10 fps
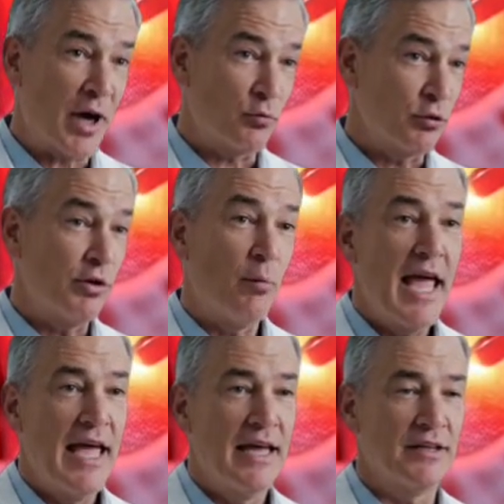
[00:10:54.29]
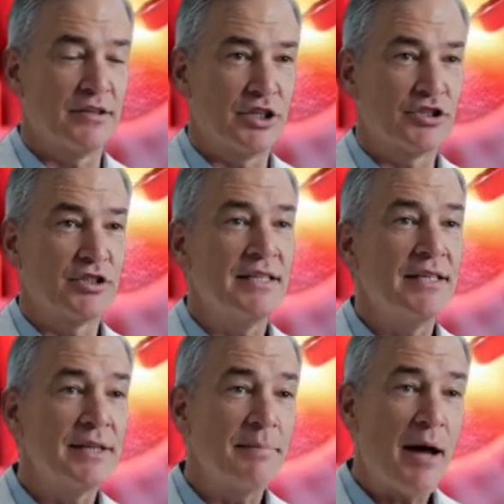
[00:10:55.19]
Every part of that cycle
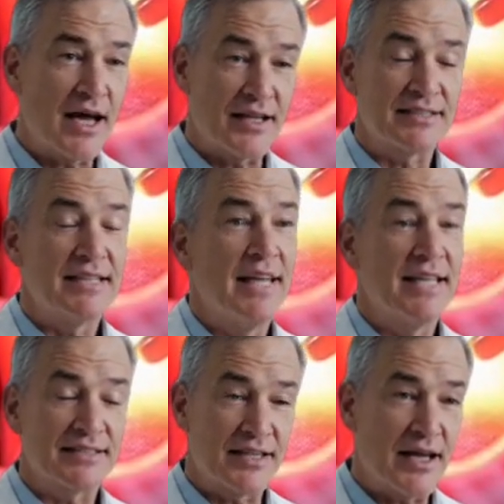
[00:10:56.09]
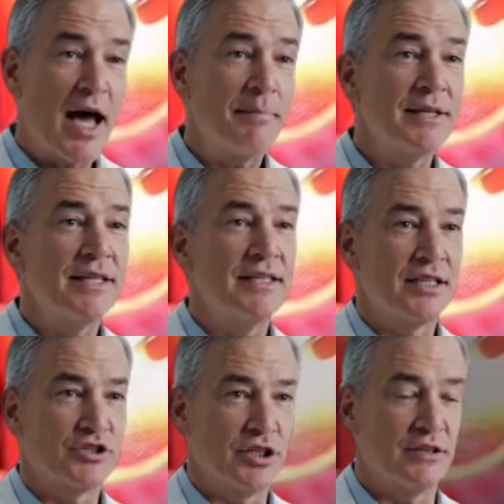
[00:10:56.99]
keeps the body in a low-grade